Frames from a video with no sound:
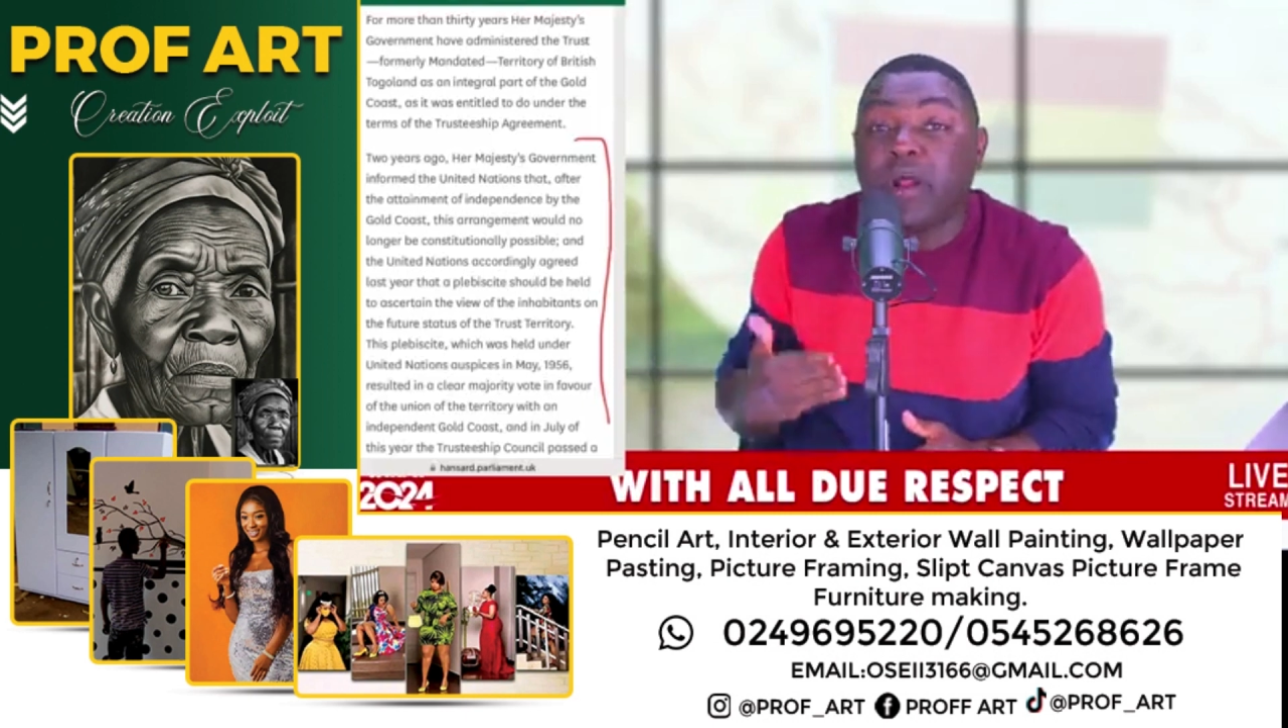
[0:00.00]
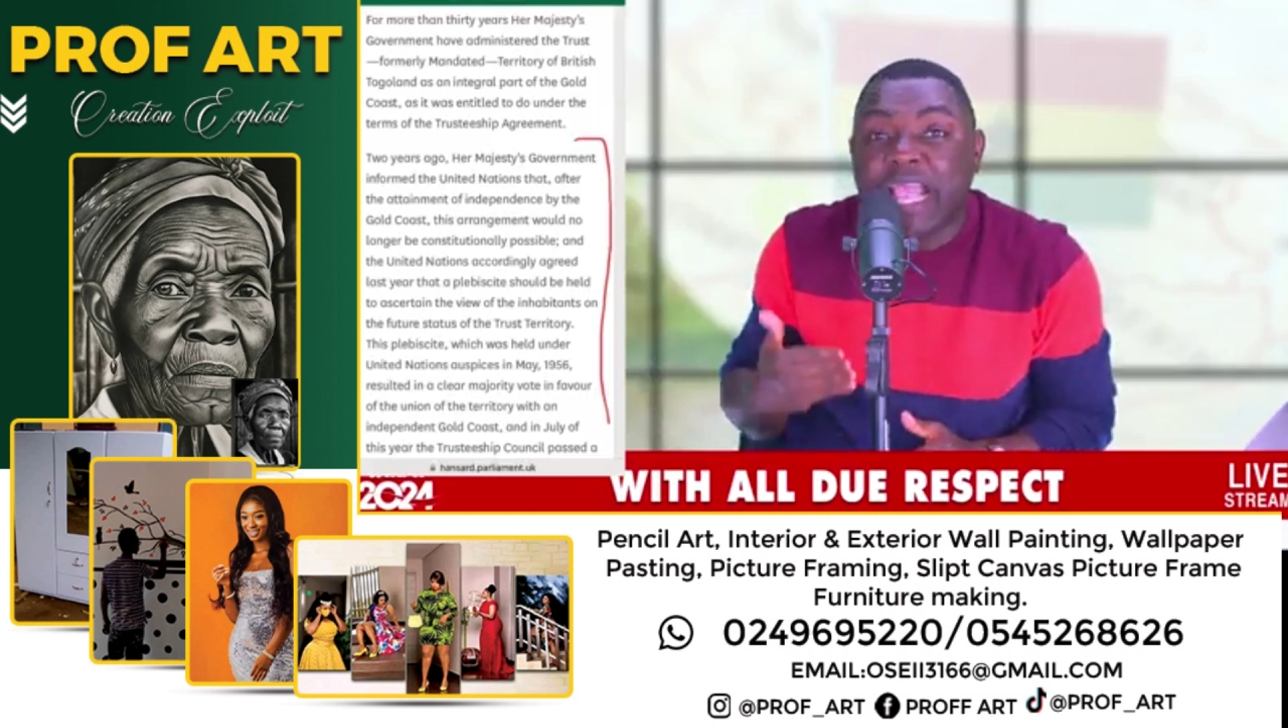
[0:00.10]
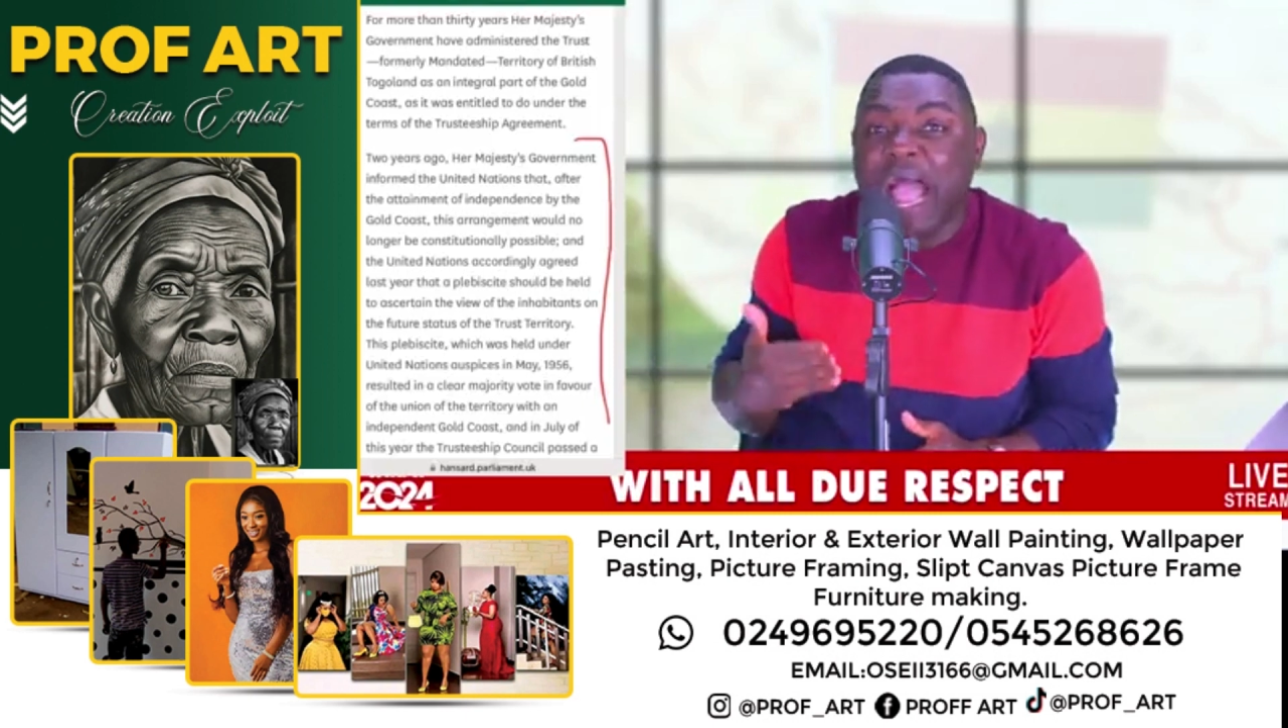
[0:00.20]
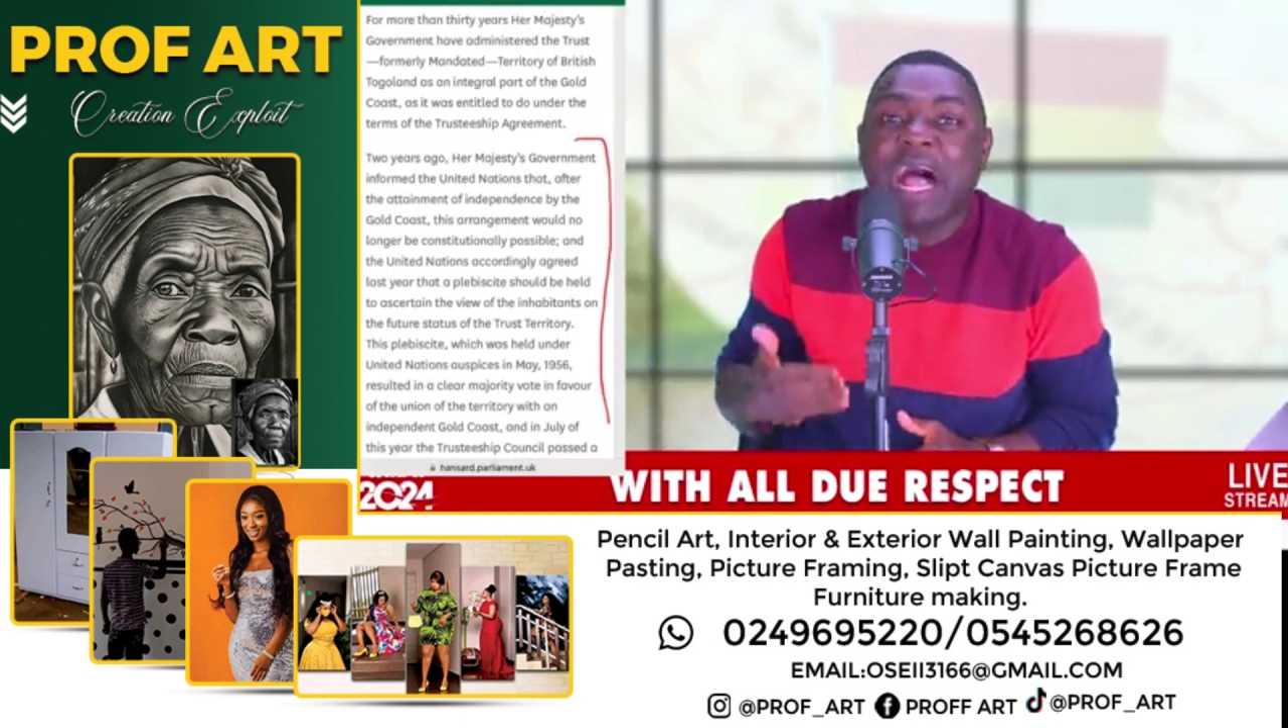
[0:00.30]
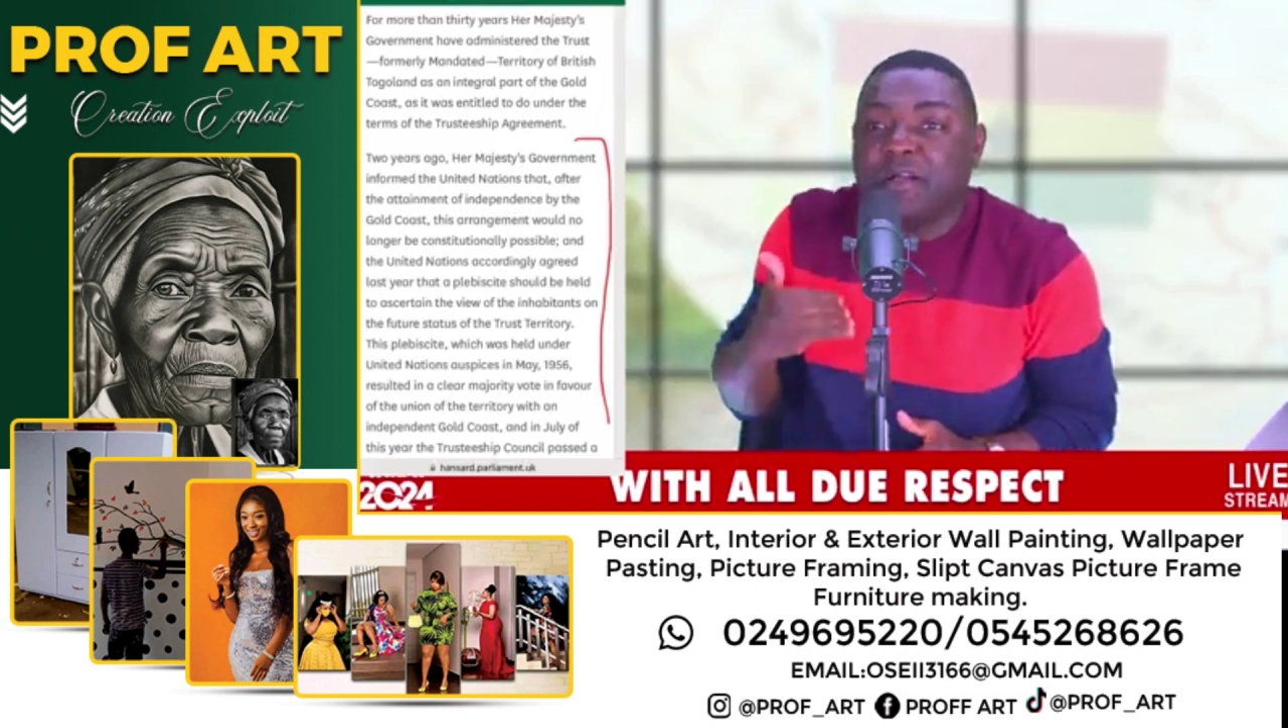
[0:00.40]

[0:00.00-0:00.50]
have